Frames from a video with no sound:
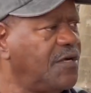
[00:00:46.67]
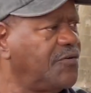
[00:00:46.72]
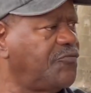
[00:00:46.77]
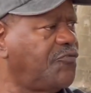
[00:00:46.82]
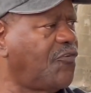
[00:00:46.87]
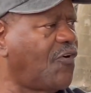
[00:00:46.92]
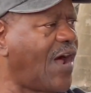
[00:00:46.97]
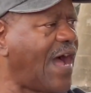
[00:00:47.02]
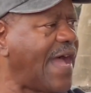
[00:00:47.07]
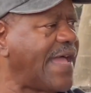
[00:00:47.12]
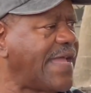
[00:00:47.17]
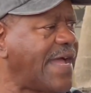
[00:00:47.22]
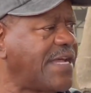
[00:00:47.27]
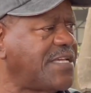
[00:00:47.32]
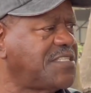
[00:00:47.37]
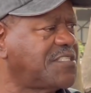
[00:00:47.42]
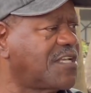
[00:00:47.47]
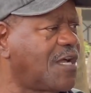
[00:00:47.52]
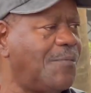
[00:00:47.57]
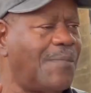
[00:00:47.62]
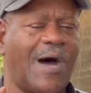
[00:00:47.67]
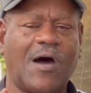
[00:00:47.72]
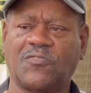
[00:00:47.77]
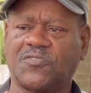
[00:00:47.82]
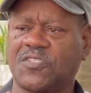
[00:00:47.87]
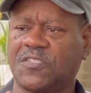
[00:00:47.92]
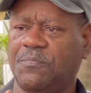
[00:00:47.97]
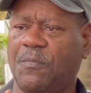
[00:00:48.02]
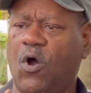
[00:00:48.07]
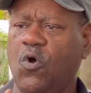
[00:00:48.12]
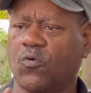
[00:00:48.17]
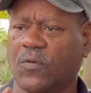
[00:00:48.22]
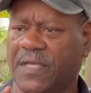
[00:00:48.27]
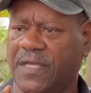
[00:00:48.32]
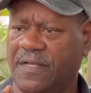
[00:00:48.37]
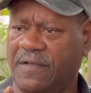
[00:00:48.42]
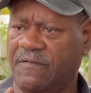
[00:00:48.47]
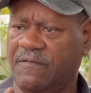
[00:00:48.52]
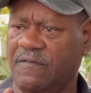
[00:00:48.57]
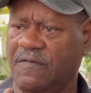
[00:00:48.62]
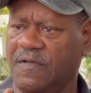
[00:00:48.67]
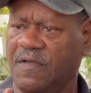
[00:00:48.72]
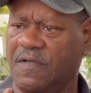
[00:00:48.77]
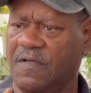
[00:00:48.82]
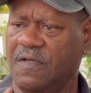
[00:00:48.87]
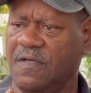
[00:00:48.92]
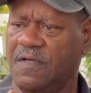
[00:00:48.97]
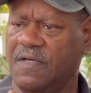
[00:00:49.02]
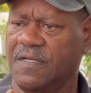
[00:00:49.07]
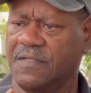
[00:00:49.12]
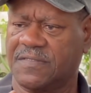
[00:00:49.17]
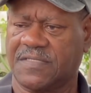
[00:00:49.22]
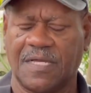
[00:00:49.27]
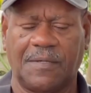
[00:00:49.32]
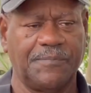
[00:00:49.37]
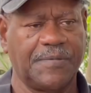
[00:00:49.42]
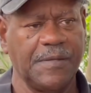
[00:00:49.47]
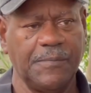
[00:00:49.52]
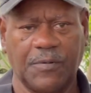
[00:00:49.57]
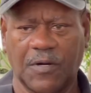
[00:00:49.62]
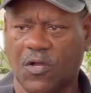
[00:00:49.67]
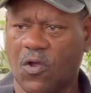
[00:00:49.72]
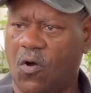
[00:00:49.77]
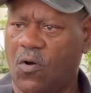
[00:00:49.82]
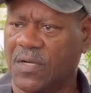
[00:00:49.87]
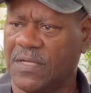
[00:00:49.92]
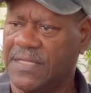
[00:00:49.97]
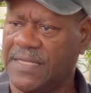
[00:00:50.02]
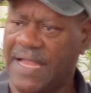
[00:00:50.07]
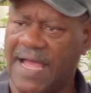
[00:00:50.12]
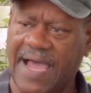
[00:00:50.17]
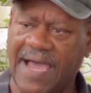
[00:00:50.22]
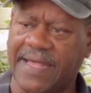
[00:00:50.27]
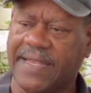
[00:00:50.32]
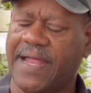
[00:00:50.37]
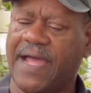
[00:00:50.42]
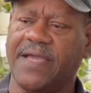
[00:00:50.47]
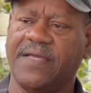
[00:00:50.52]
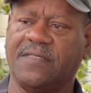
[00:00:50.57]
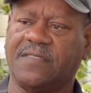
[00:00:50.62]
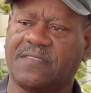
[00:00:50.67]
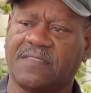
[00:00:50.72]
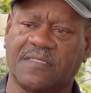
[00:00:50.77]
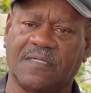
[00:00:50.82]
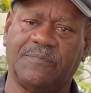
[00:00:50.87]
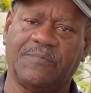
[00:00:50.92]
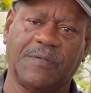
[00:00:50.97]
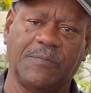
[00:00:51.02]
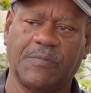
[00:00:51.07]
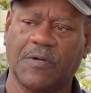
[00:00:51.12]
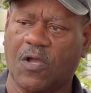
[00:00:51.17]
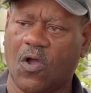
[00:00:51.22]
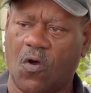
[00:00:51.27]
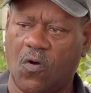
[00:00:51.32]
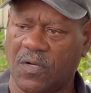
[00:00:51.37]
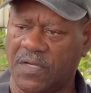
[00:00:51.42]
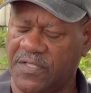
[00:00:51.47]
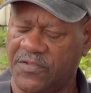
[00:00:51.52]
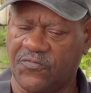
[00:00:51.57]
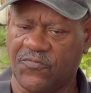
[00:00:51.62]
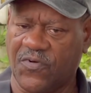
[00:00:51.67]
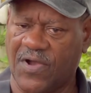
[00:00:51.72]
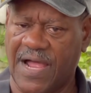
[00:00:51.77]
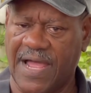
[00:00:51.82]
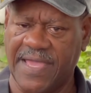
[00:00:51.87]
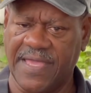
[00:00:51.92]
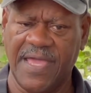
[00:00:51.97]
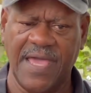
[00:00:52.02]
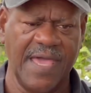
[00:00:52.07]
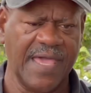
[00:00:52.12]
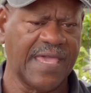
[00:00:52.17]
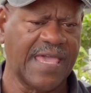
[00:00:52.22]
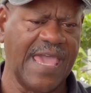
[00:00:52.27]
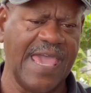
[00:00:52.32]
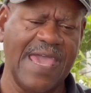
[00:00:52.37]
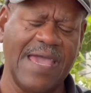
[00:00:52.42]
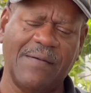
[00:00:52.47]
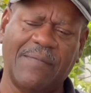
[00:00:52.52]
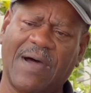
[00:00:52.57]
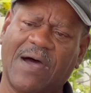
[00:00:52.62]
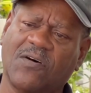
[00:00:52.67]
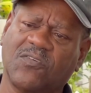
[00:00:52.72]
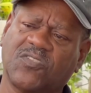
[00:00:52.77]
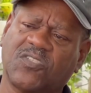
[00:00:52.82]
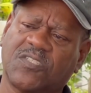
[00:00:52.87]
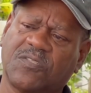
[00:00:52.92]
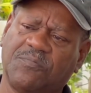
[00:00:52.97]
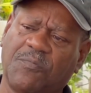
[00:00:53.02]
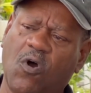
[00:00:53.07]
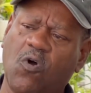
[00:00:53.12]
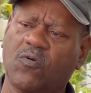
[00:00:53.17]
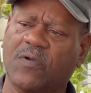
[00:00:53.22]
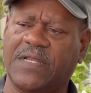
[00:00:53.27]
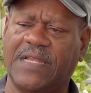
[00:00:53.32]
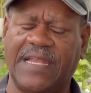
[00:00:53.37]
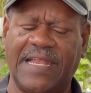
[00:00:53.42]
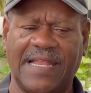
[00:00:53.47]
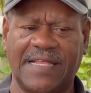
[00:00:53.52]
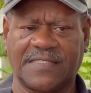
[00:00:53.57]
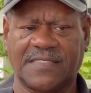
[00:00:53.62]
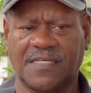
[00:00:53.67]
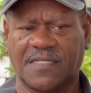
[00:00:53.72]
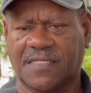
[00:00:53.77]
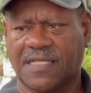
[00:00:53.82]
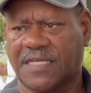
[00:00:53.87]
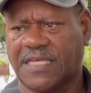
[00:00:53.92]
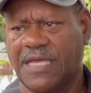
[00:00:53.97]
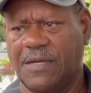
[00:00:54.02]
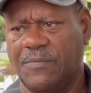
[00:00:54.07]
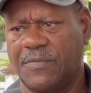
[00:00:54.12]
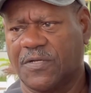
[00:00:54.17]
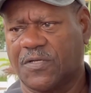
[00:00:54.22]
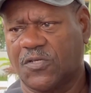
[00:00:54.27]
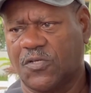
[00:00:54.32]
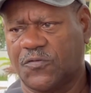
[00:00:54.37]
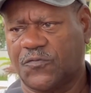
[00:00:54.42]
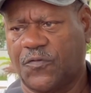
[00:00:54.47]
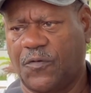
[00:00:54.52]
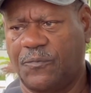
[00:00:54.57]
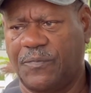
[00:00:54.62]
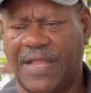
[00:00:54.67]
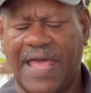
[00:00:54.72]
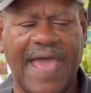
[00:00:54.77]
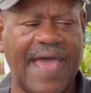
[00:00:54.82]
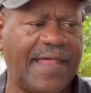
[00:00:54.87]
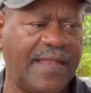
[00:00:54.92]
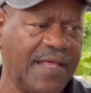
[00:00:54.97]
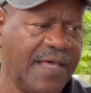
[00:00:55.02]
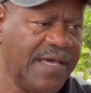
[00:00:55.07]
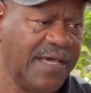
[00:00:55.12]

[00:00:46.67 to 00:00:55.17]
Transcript: dry ice, come out smoking. Some people call it hot ice, some people call it dry. Came out smoking, and I took the chemicals from that